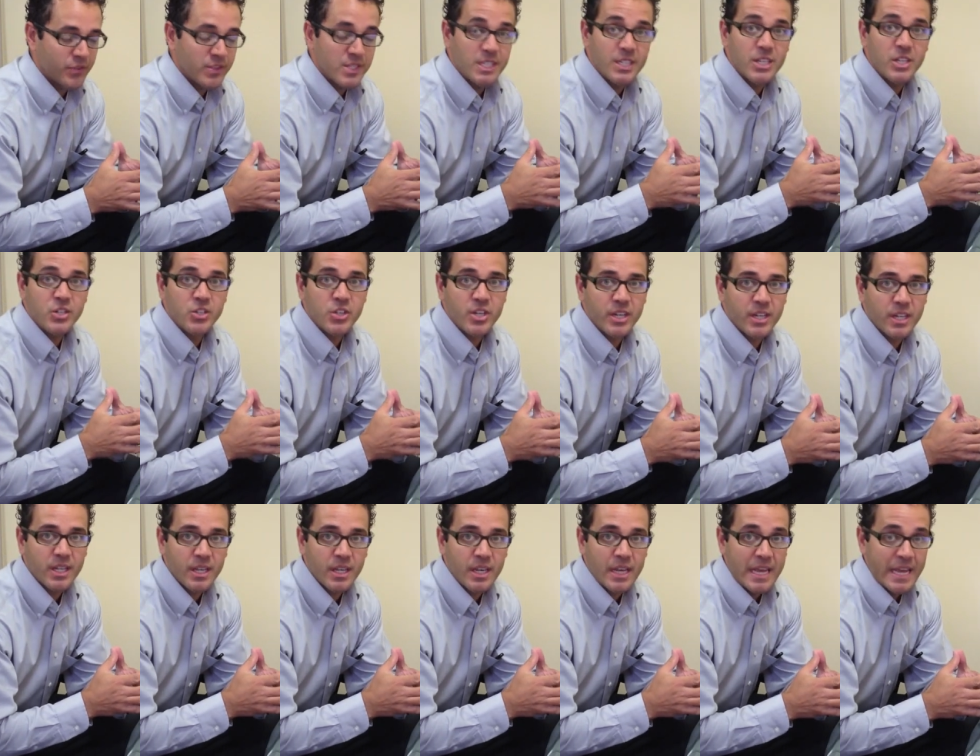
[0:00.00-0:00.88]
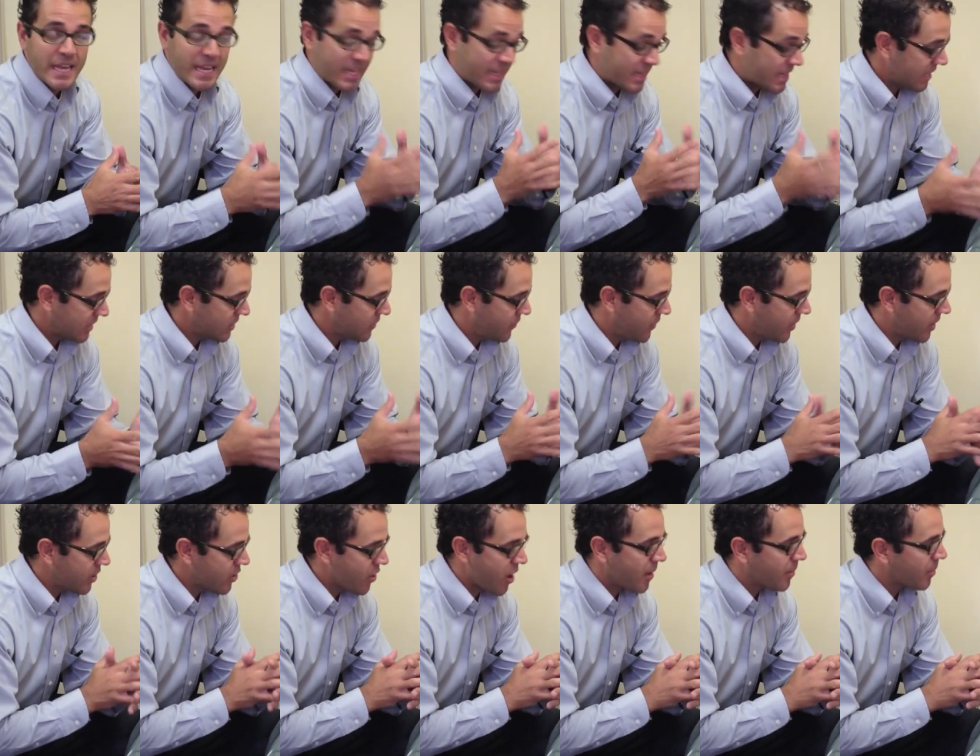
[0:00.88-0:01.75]
physician. In this
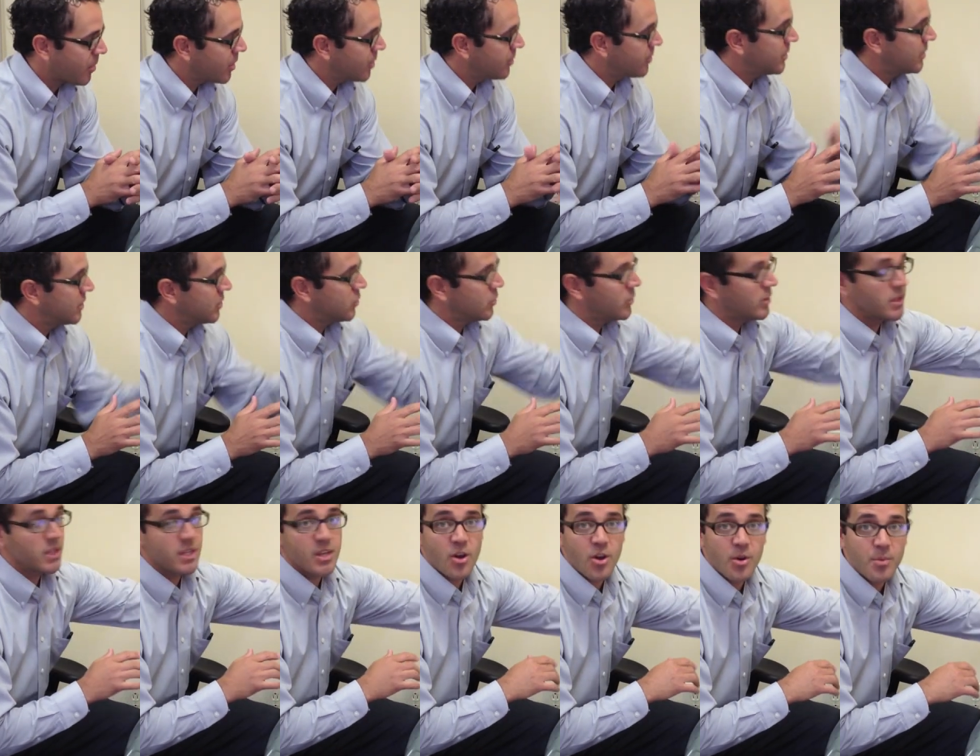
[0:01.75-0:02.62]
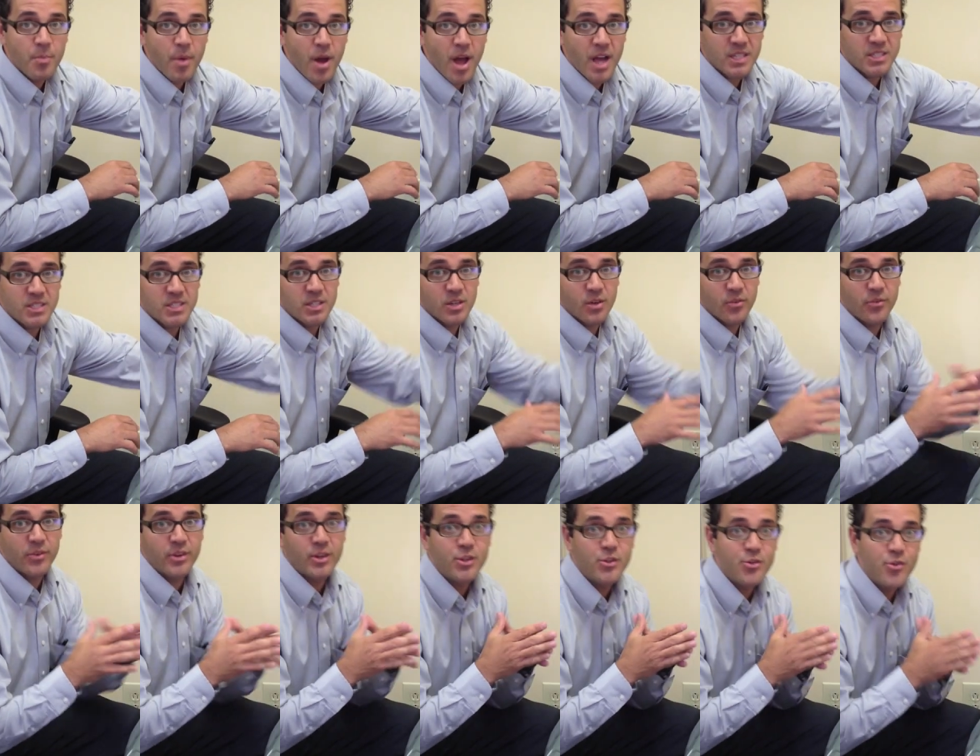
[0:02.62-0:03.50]
video, I'm going to be doing the unboxing of
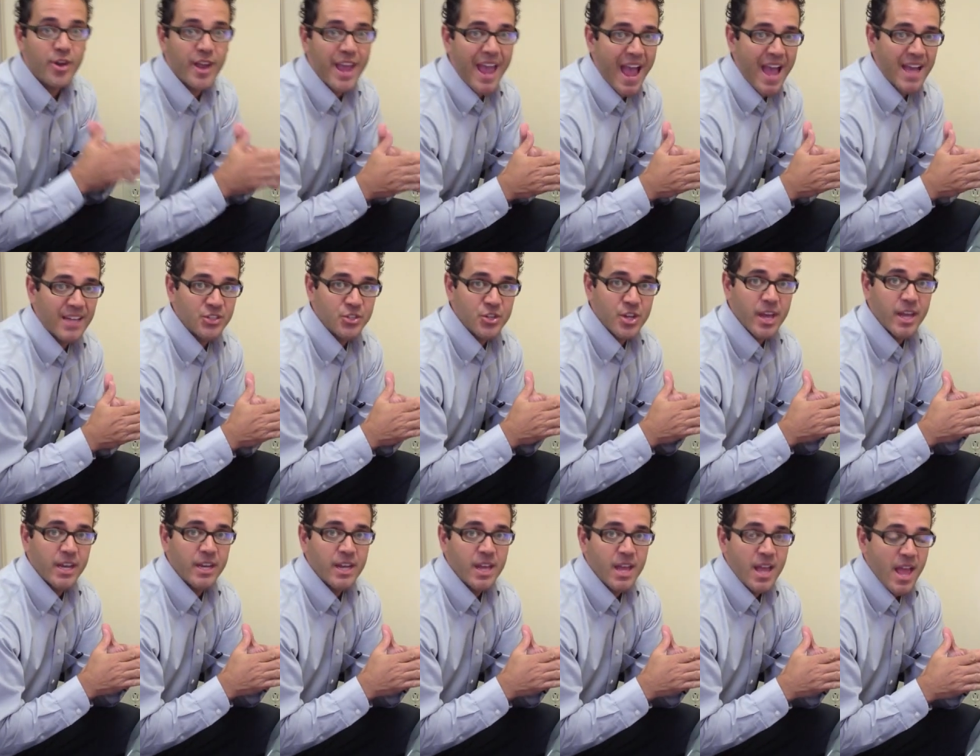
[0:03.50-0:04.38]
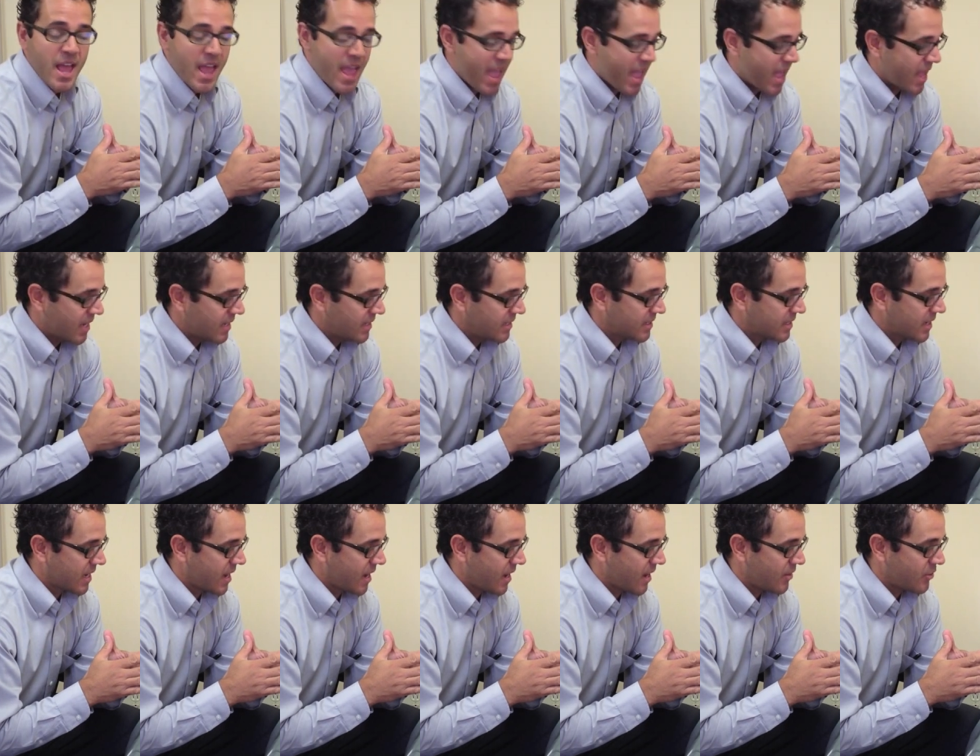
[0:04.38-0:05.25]
a new gadget. And
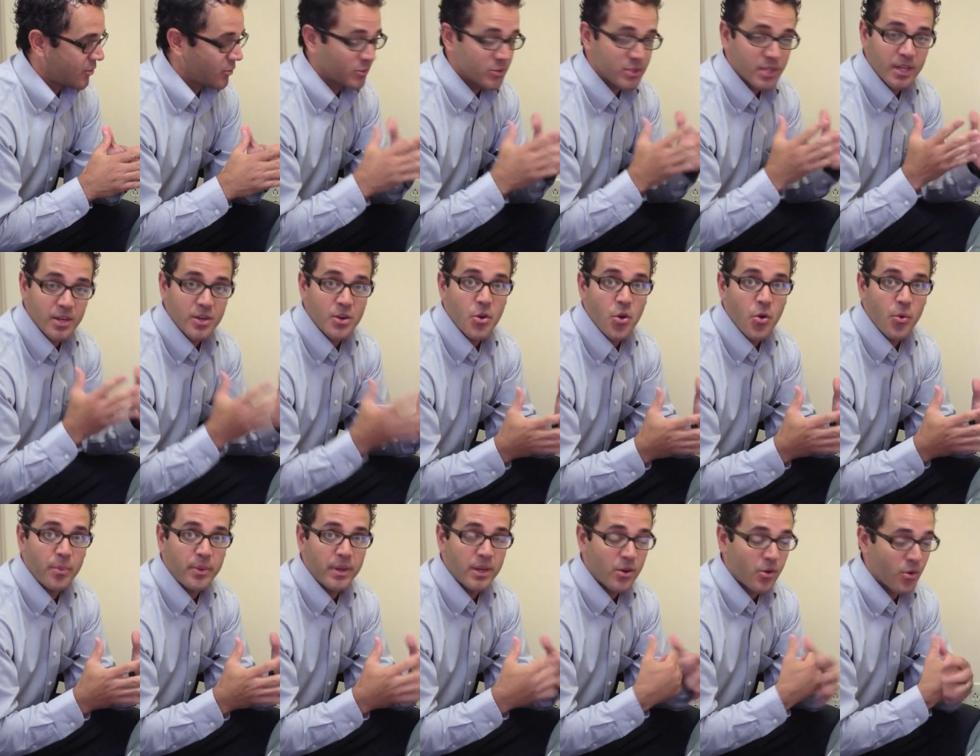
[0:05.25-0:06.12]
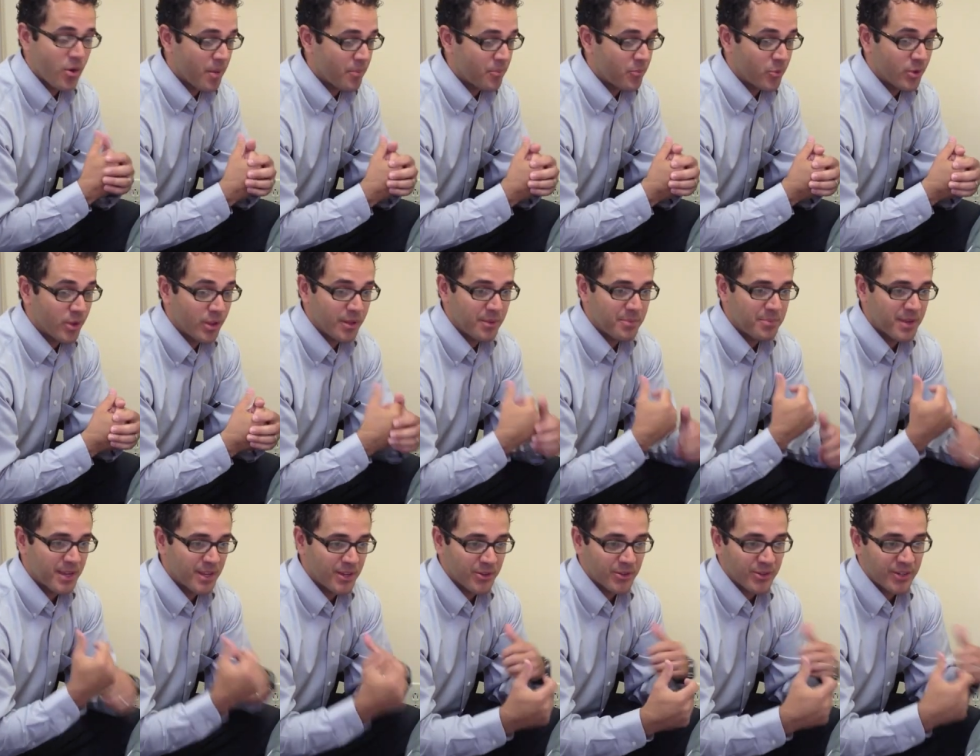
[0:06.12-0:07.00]
uh, those that know me know I'm really
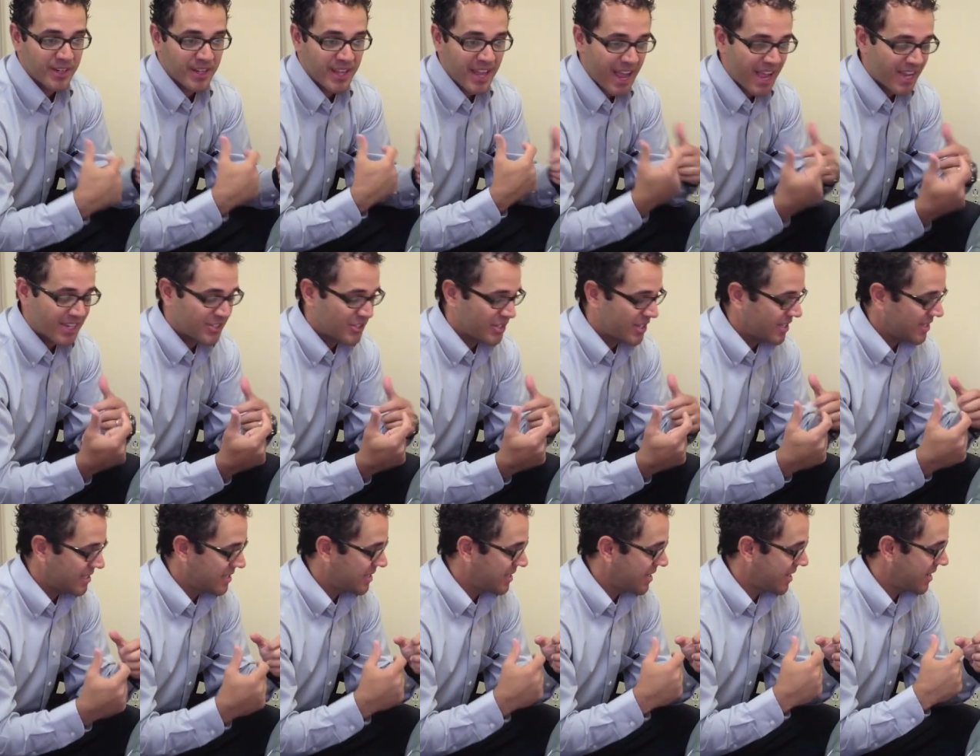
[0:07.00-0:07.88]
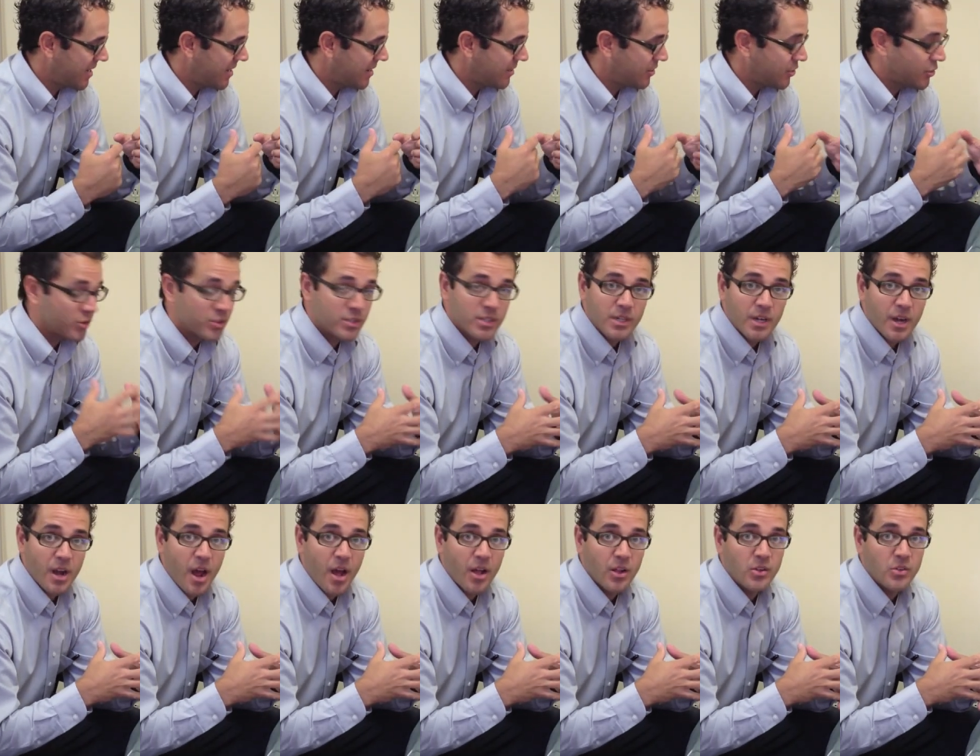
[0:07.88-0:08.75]
big on gadgets and new
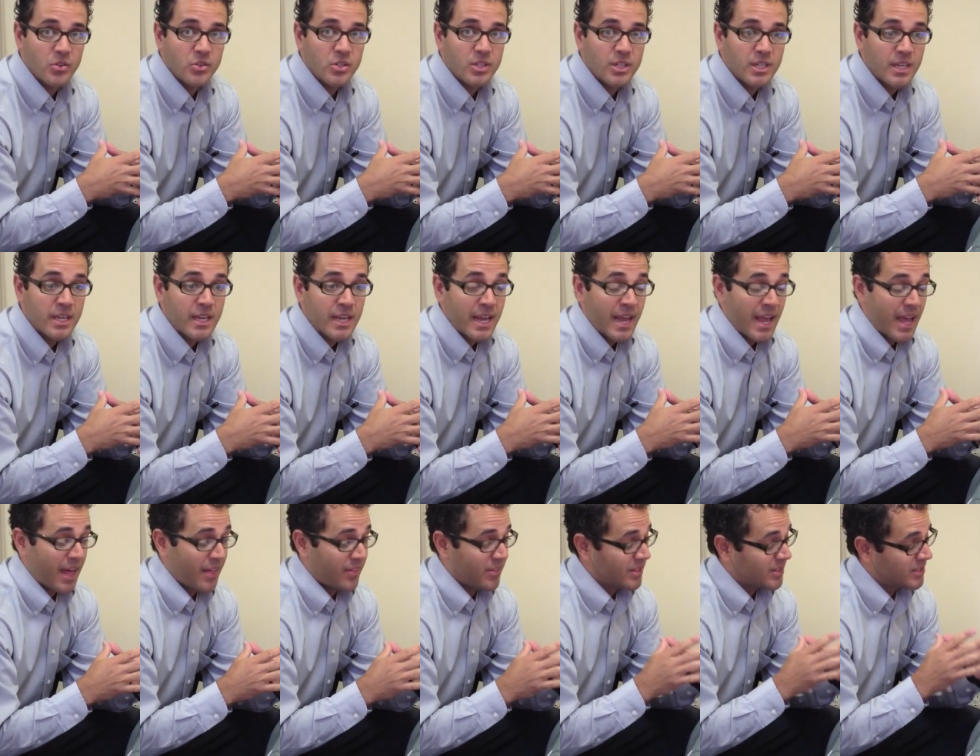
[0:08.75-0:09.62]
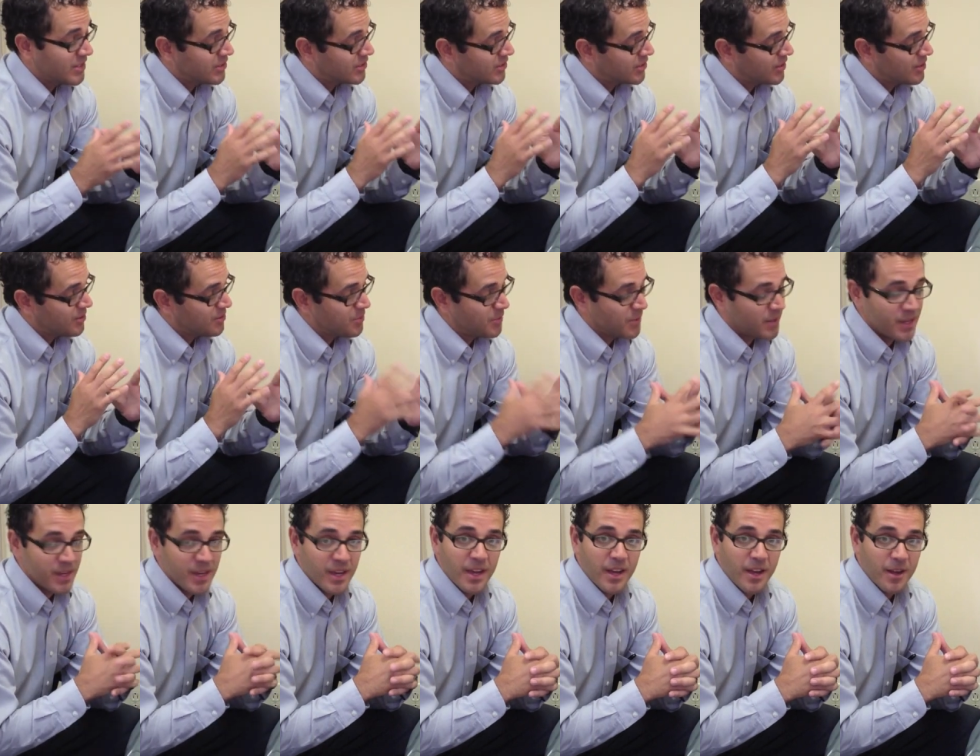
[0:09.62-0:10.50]
technology. And this is going to be
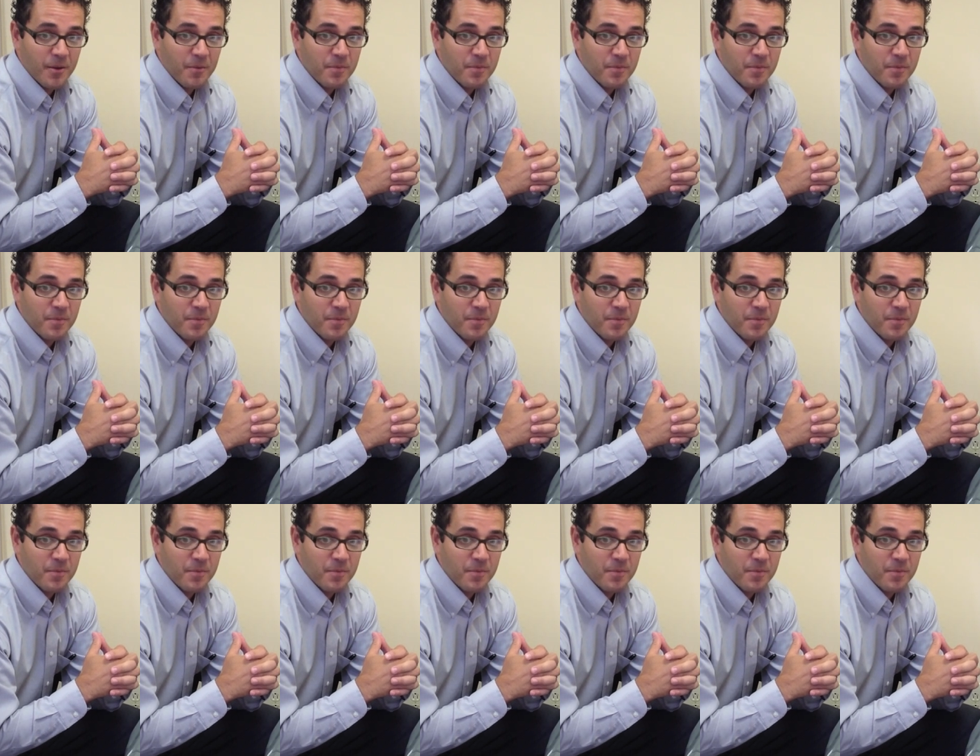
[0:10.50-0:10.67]
a